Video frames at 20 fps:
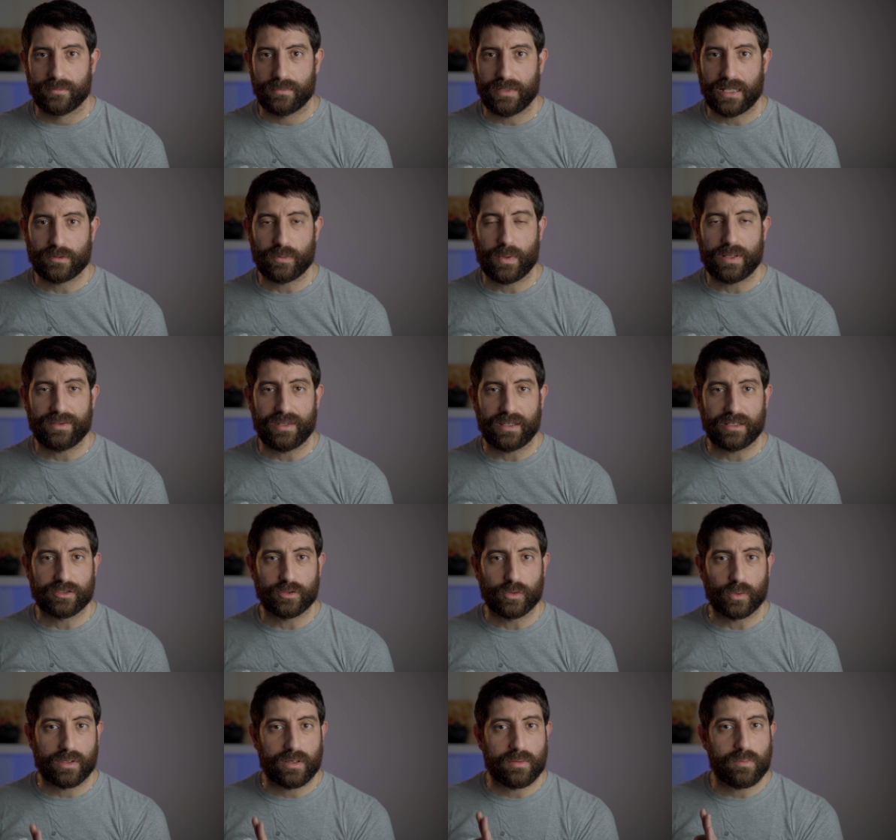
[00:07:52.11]
That's why
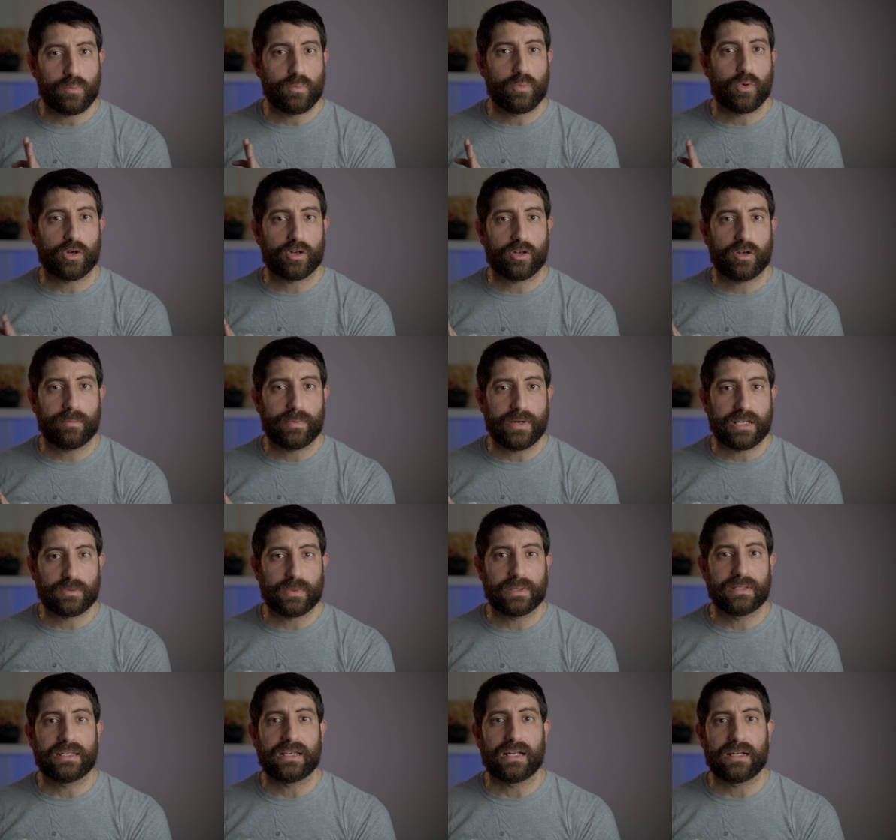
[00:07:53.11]
things look more compressed
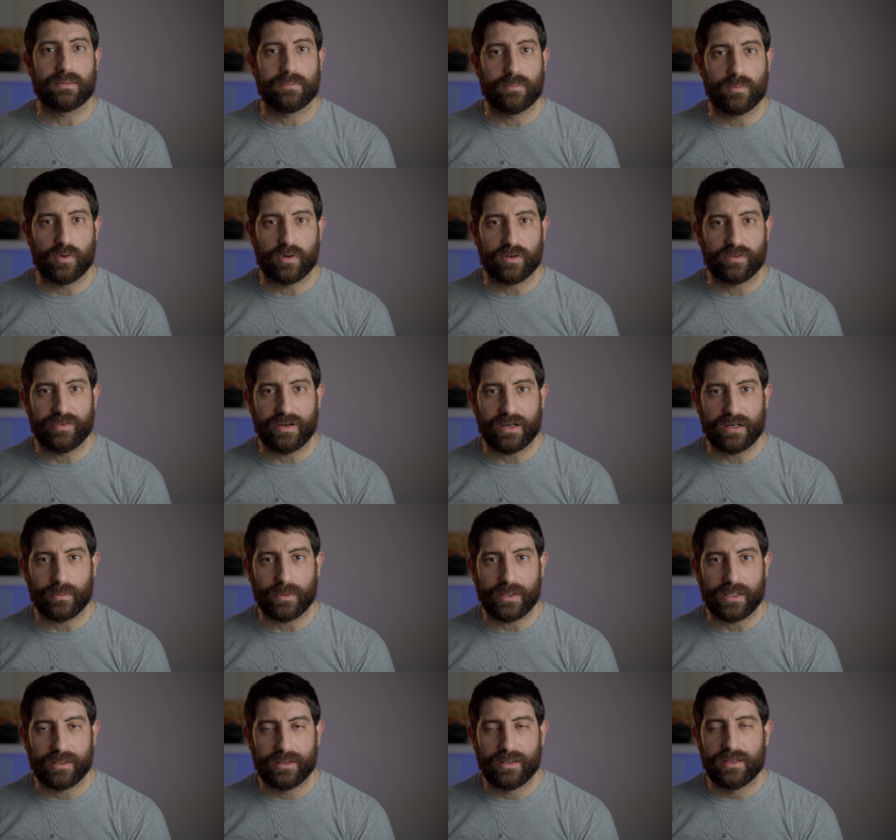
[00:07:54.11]
when they are more far
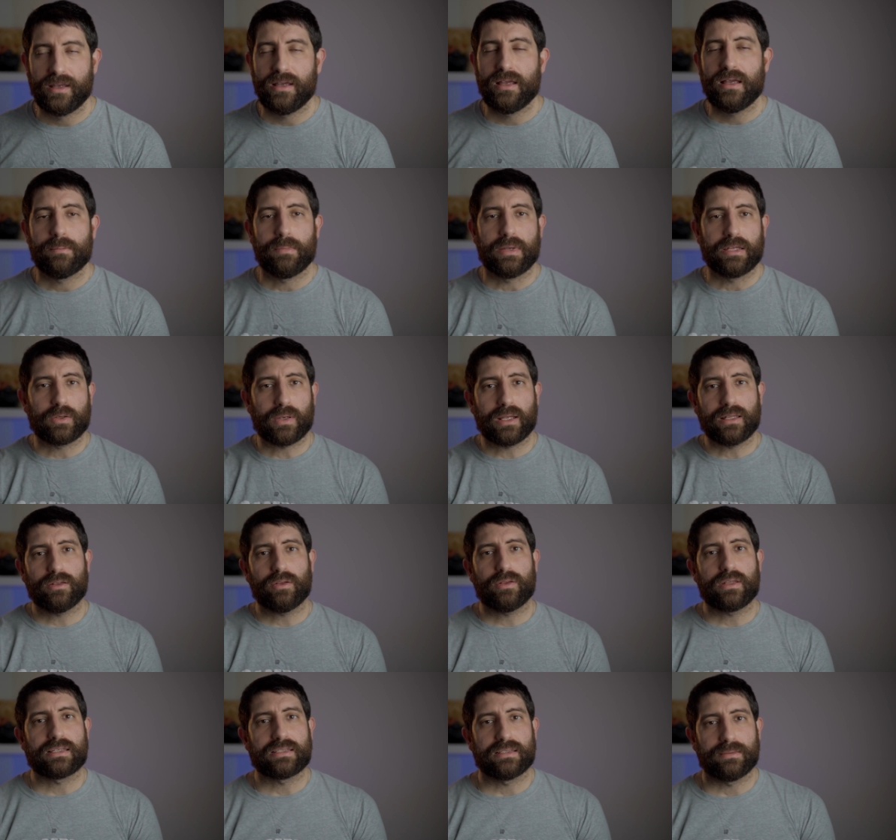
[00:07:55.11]
away. But you can
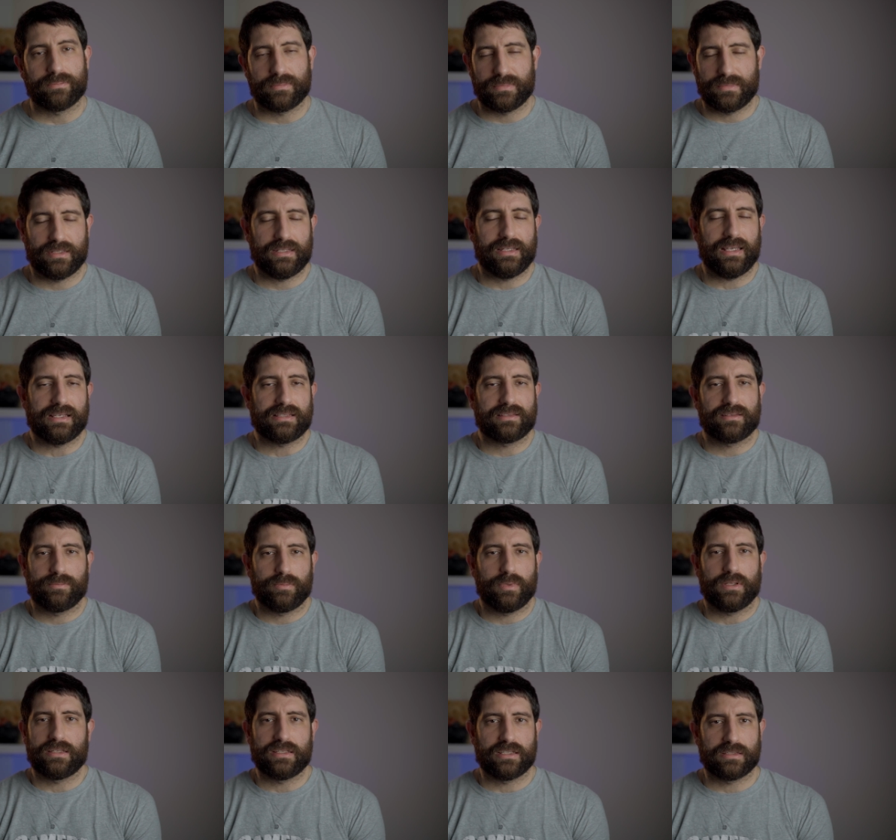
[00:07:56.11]
do this as a test,
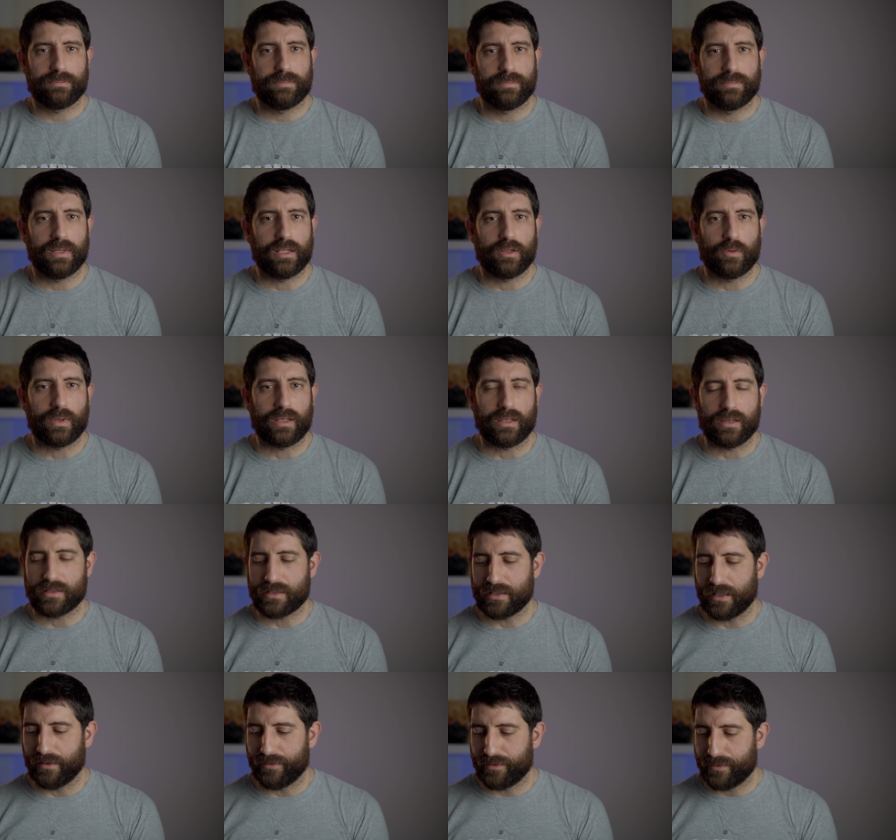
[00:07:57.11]
but just by doing it
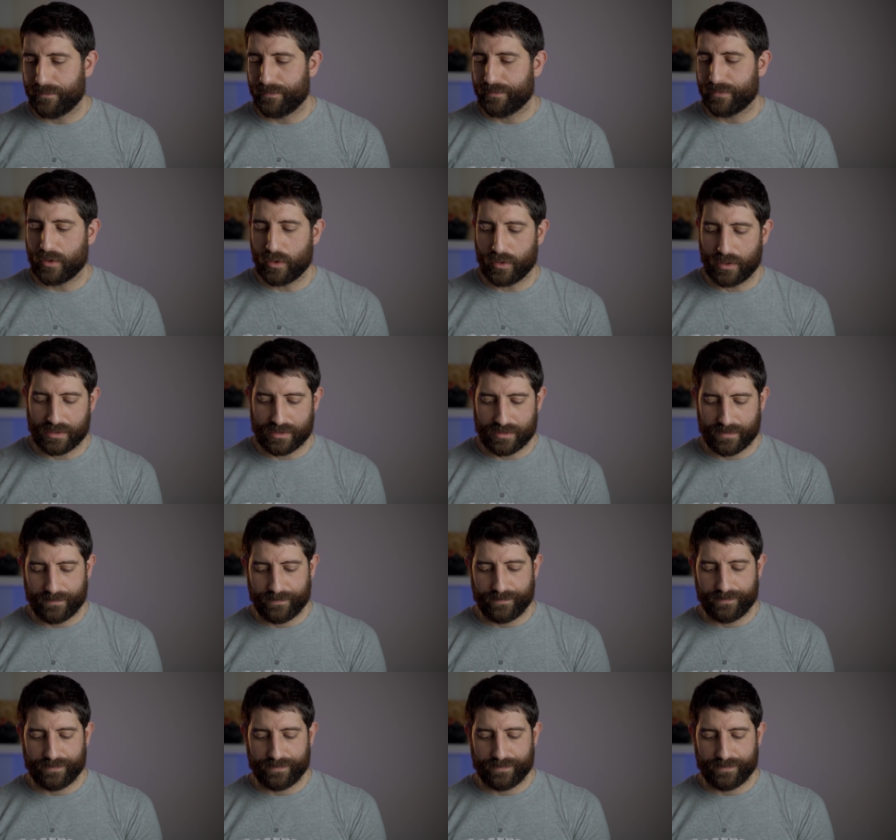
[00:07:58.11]
yourself. Do this.